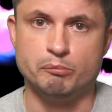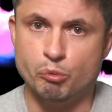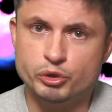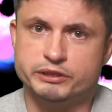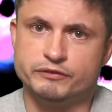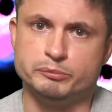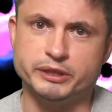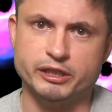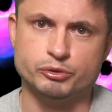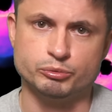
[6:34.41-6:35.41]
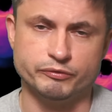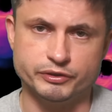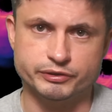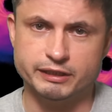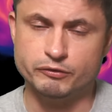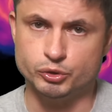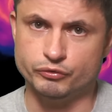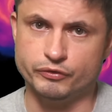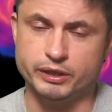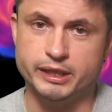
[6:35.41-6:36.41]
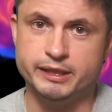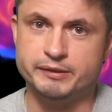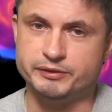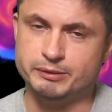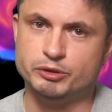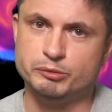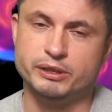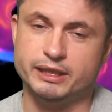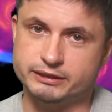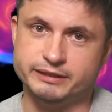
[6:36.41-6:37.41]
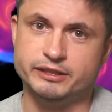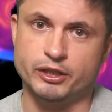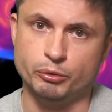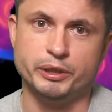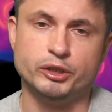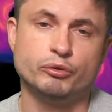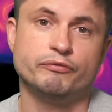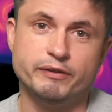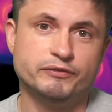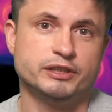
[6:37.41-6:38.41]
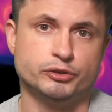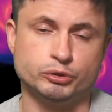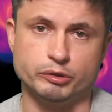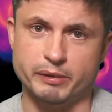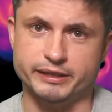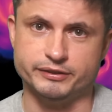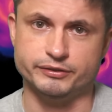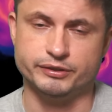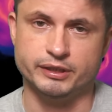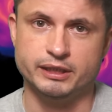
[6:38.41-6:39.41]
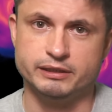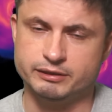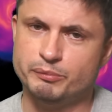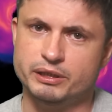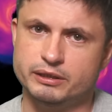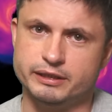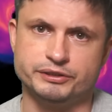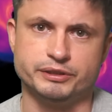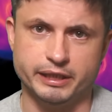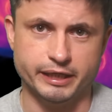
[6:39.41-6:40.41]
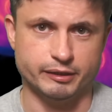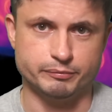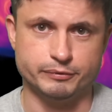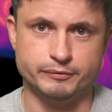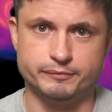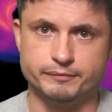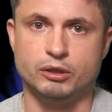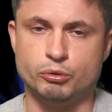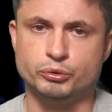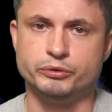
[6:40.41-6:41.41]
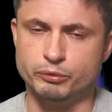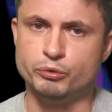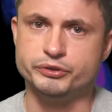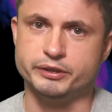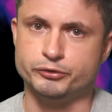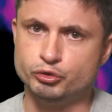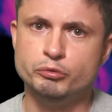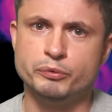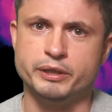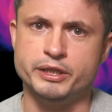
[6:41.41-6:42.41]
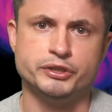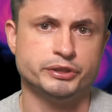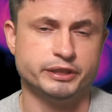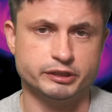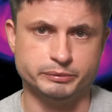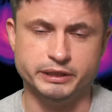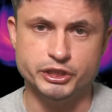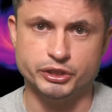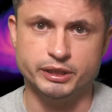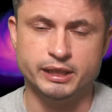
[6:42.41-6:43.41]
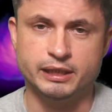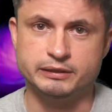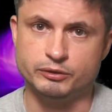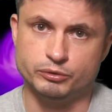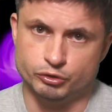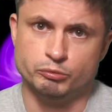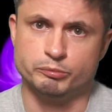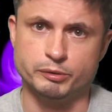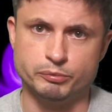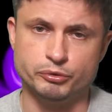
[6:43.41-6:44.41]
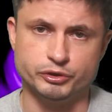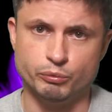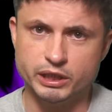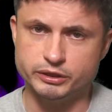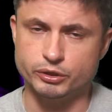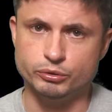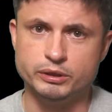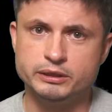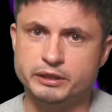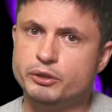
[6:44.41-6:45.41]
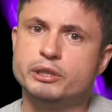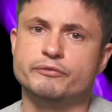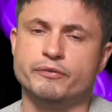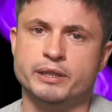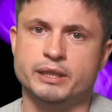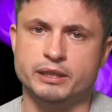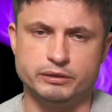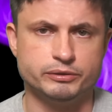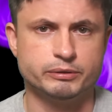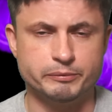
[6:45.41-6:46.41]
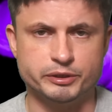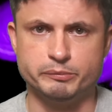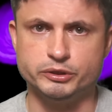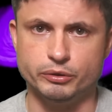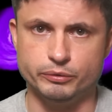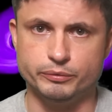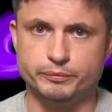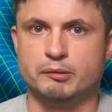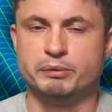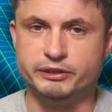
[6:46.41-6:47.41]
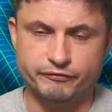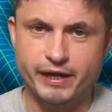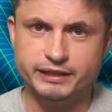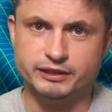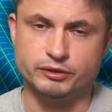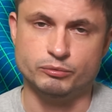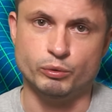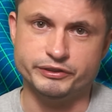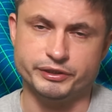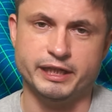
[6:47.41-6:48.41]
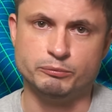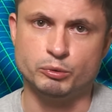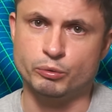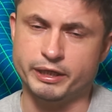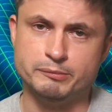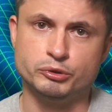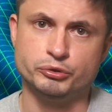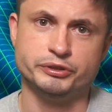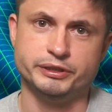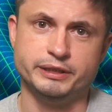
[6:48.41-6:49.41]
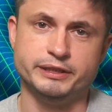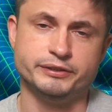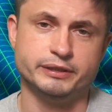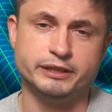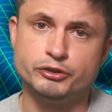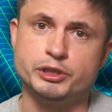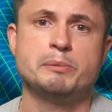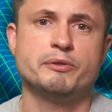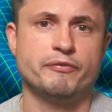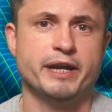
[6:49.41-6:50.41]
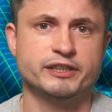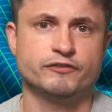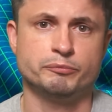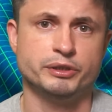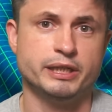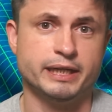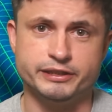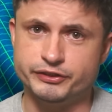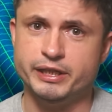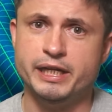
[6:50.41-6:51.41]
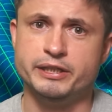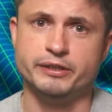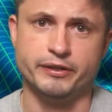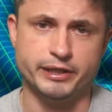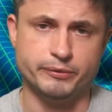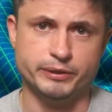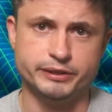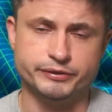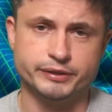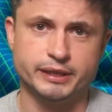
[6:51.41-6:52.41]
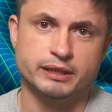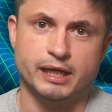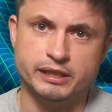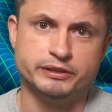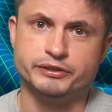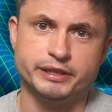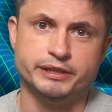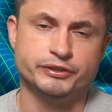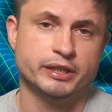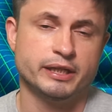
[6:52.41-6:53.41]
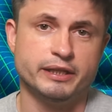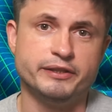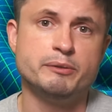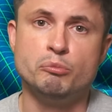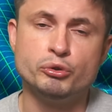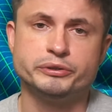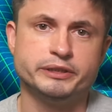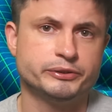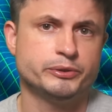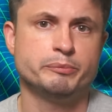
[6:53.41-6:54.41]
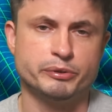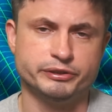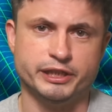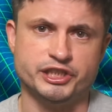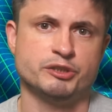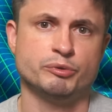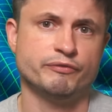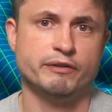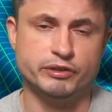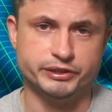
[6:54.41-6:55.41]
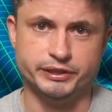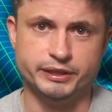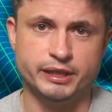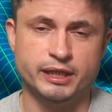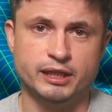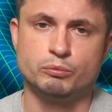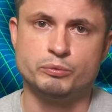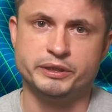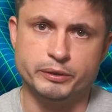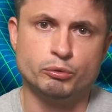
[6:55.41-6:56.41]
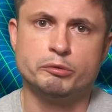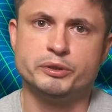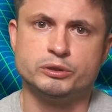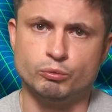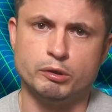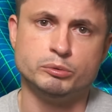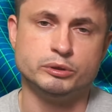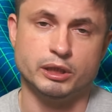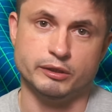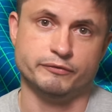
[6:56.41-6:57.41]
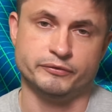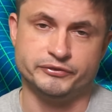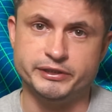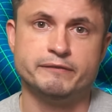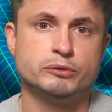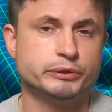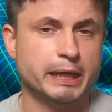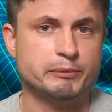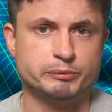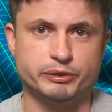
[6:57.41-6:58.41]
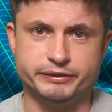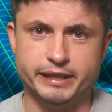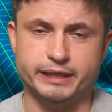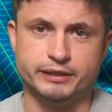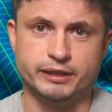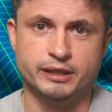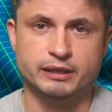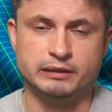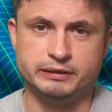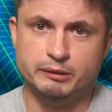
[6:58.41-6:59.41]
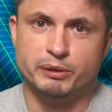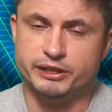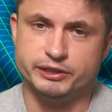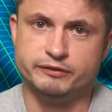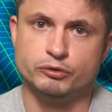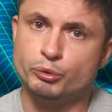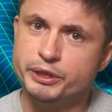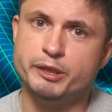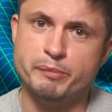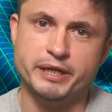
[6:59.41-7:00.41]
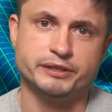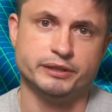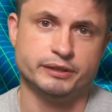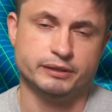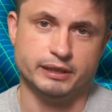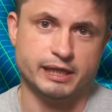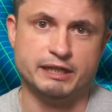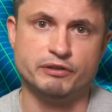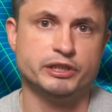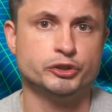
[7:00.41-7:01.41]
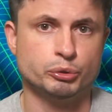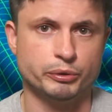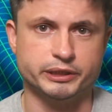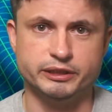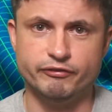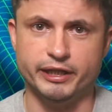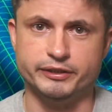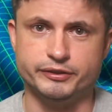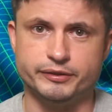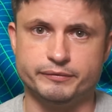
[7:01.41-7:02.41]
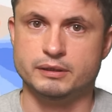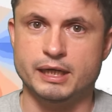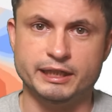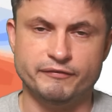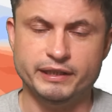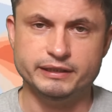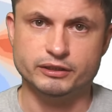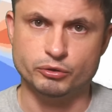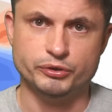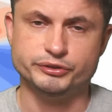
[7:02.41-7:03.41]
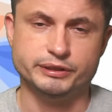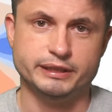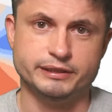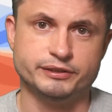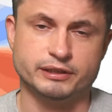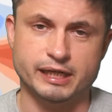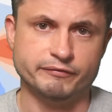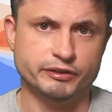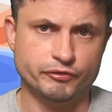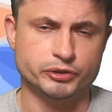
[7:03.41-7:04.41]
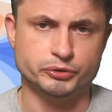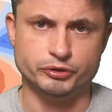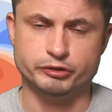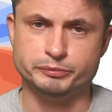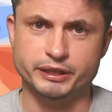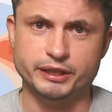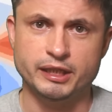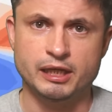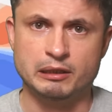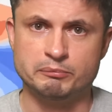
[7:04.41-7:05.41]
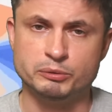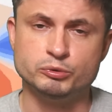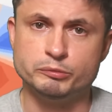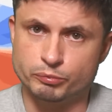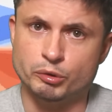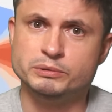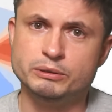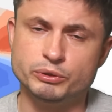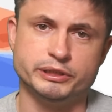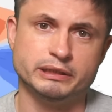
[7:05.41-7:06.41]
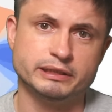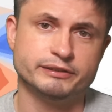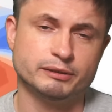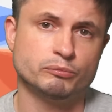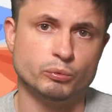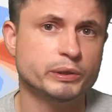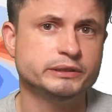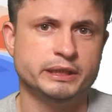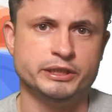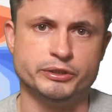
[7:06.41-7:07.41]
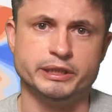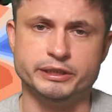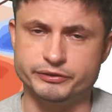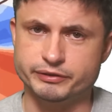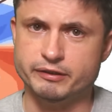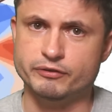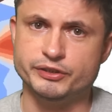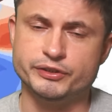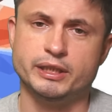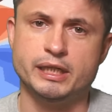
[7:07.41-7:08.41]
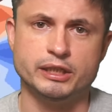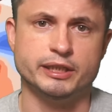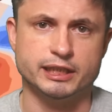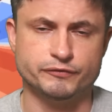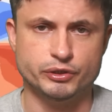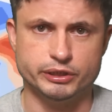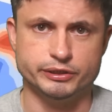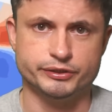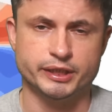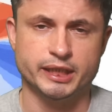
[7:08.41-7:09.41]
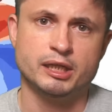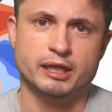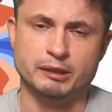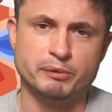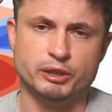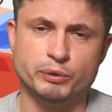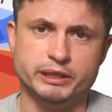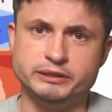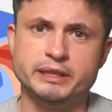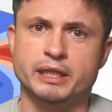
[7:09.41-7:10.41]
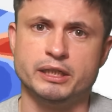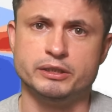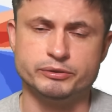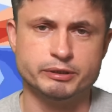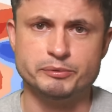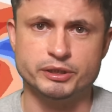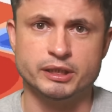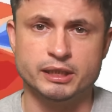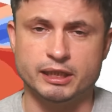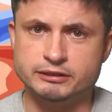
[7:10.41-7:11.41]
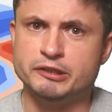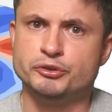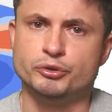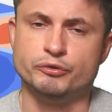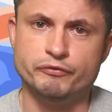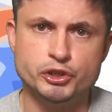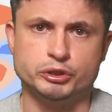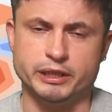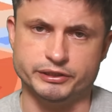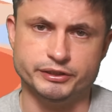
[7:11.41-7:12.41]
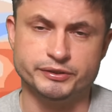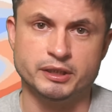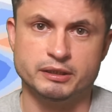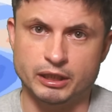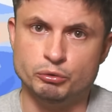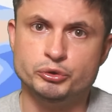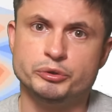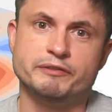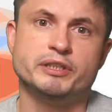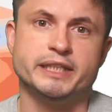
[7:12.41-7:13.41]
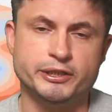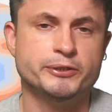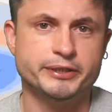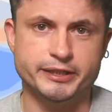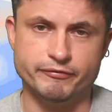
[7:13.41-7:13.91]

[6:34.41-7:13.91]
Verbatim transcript: Most of the black holes we've discovered so far seem to be at least 30 to 50 solar masses, something that doesn't add up although there was a super interesting explanation that someone proposed a while ago that you can find in the description below. But the fact that, once again, we were able to see these extreme effects from the Einsteinian theories, and in this case, the most extreme precession we've ever seen, with the orbital wobble of several times per second, that by itself already makes it a kind of a historical event. An event that currently is kind of difficult to explain, but will probably result in some really intriguing discoveries in the next few years. And by the way, the link in the description allows you to visualize this and also even hear the